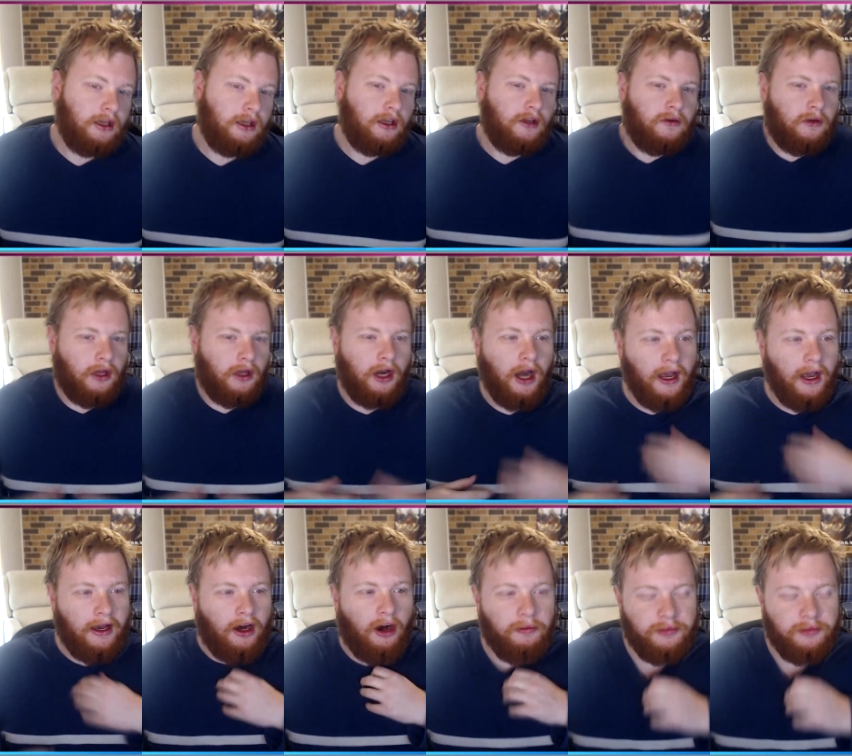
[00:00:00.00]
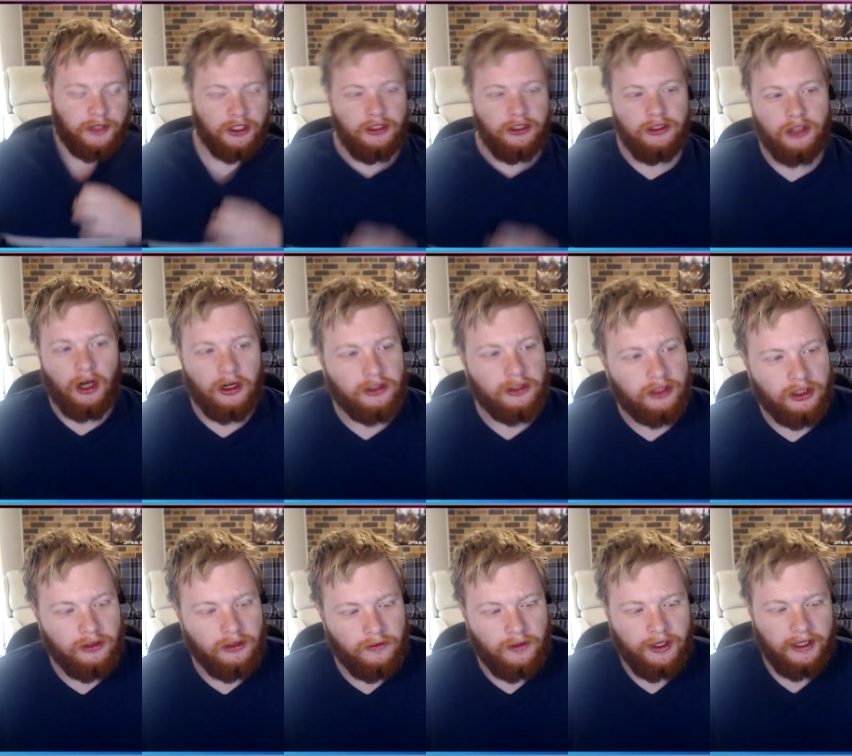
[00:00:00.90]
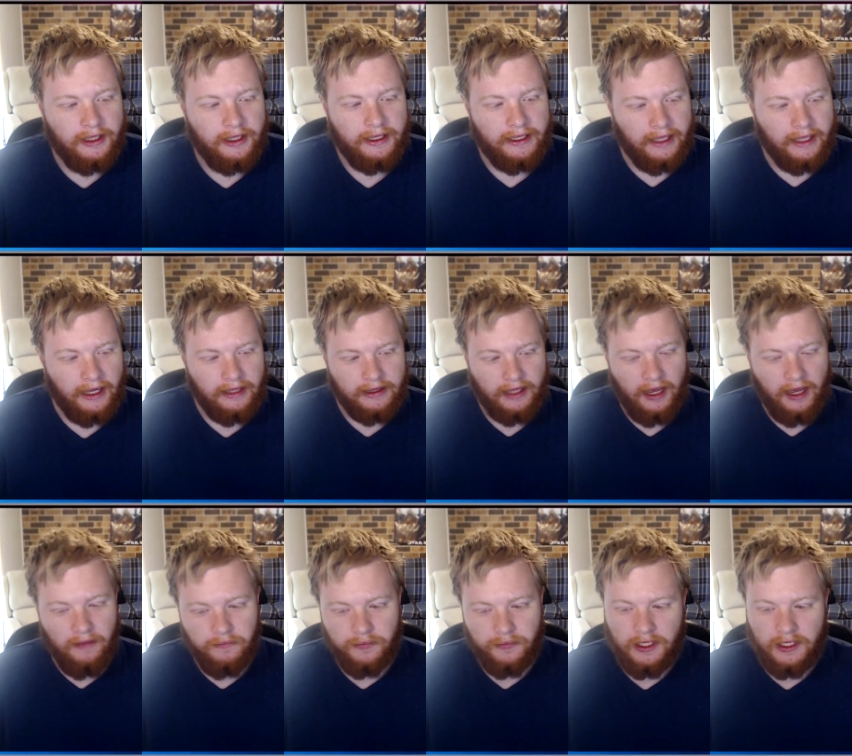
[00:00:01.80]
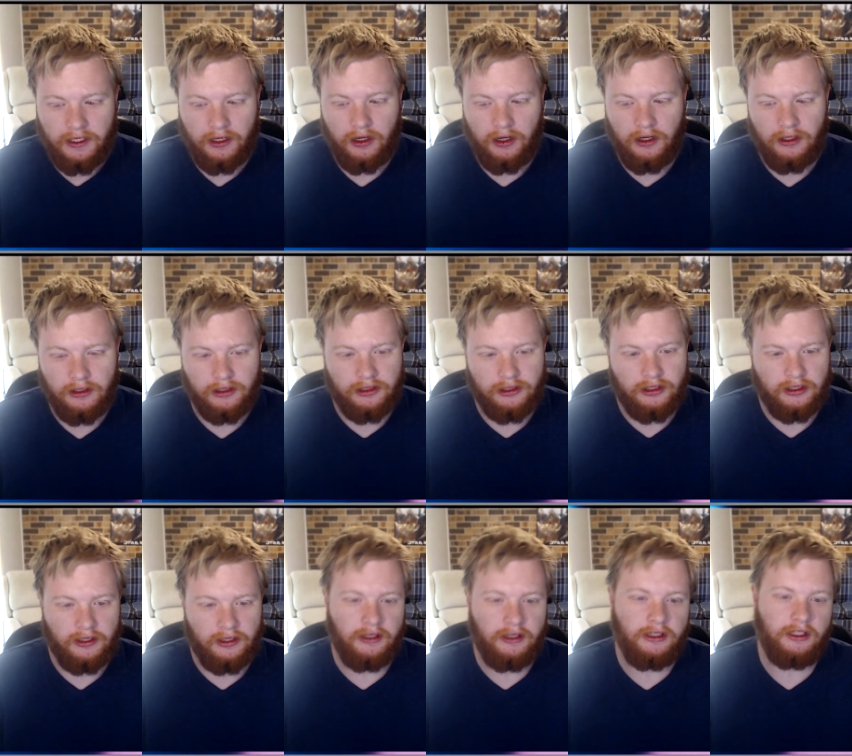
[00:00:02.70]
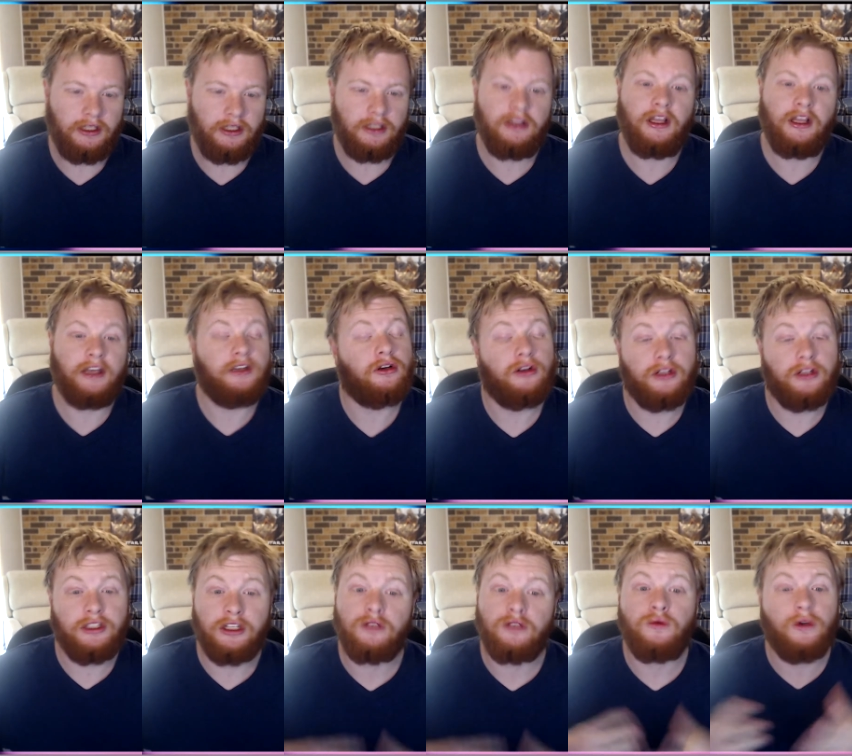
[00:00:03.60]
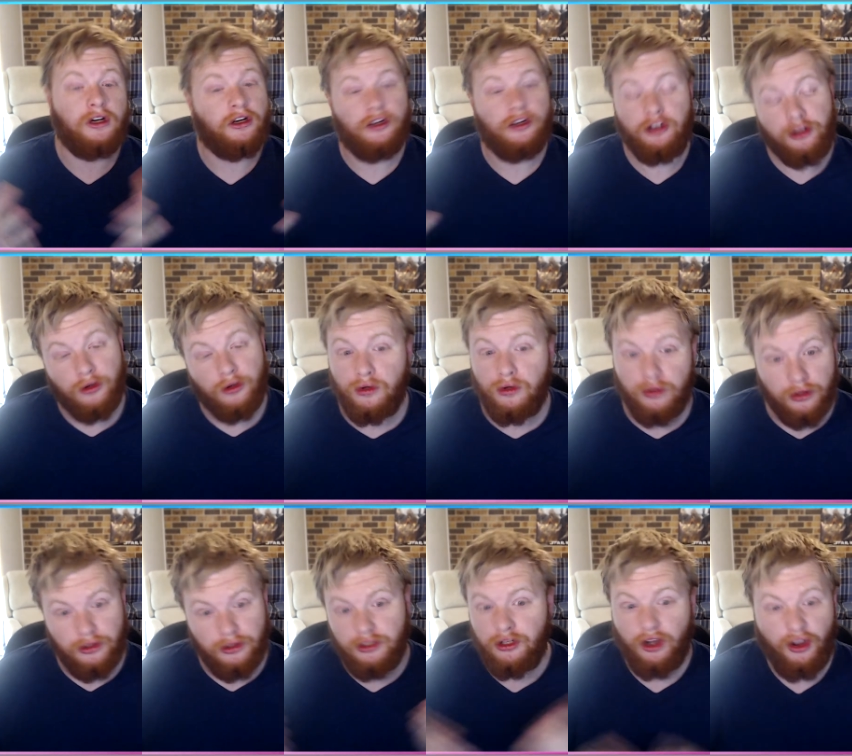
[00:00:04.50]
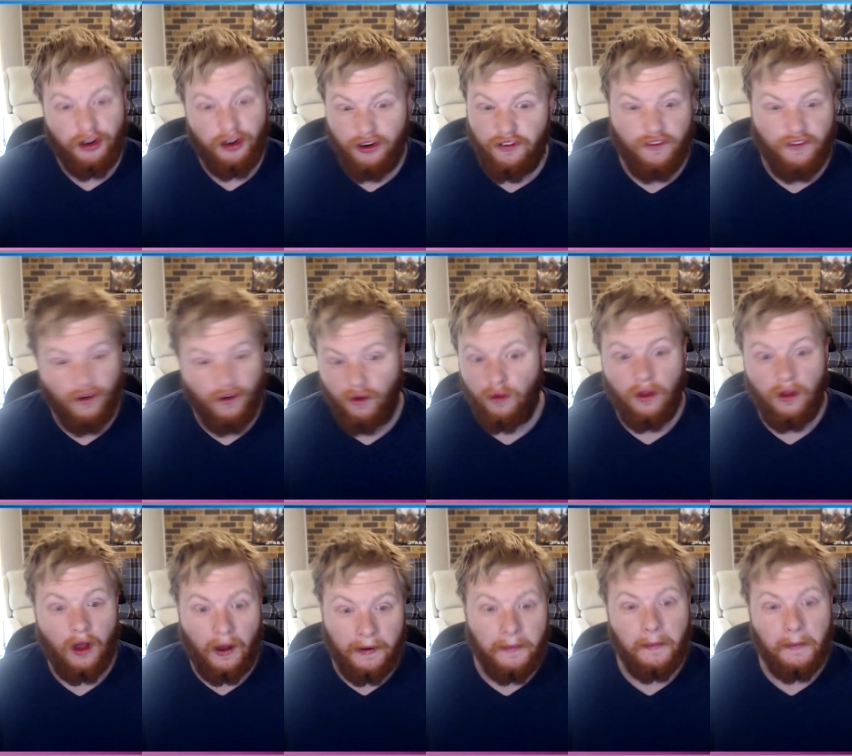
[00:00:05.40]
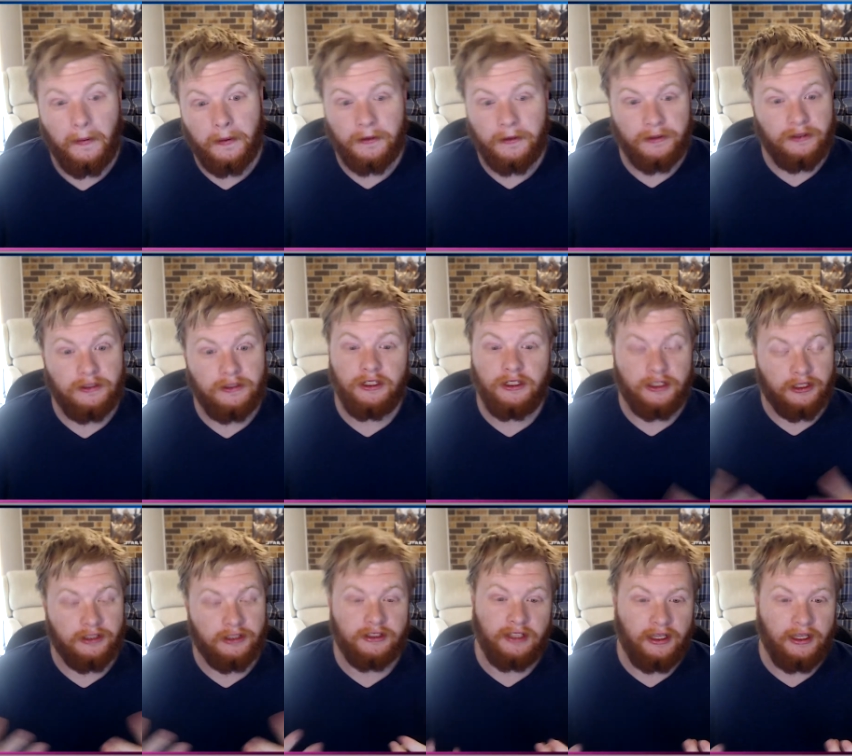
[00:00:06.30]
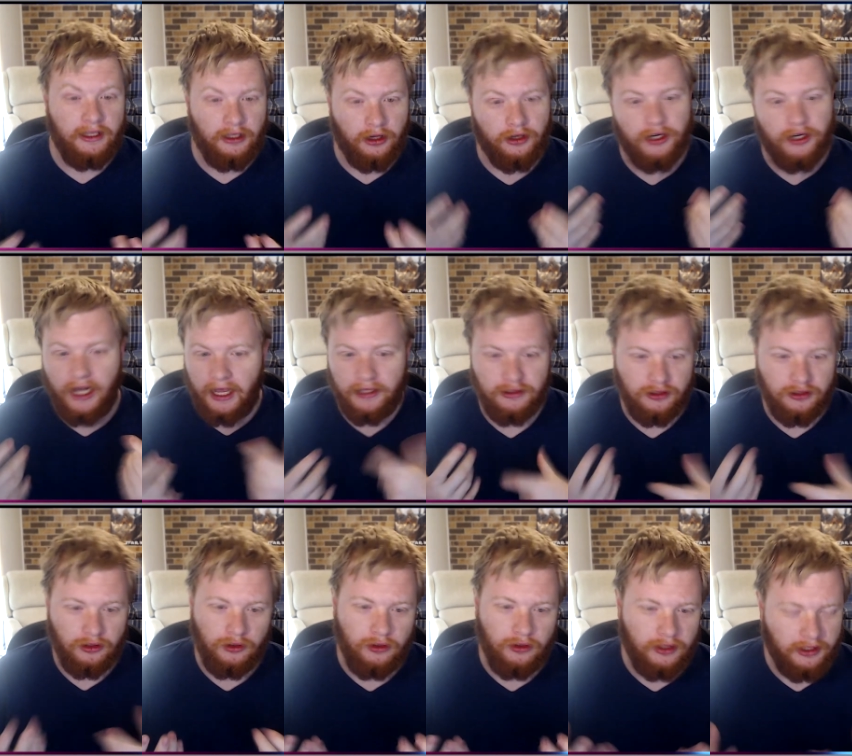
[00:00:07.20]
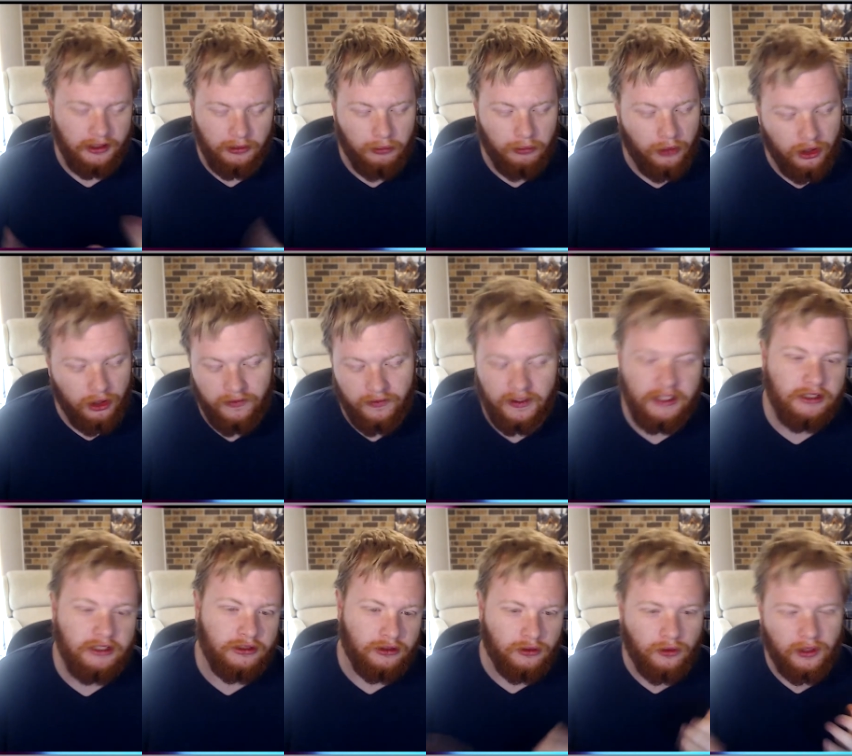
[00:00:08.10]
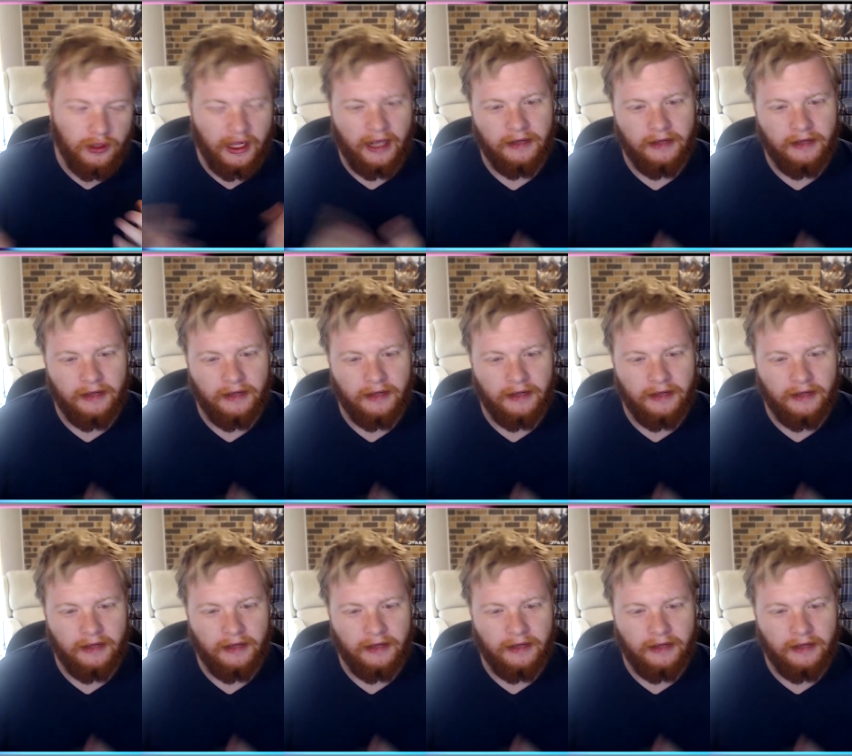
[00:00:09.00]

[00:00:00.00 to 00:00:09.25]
But I opted not to really get that because they could have just wanted to do a hooded Yoda for all I know, because you can see Yoda has the hood in the movies and all that.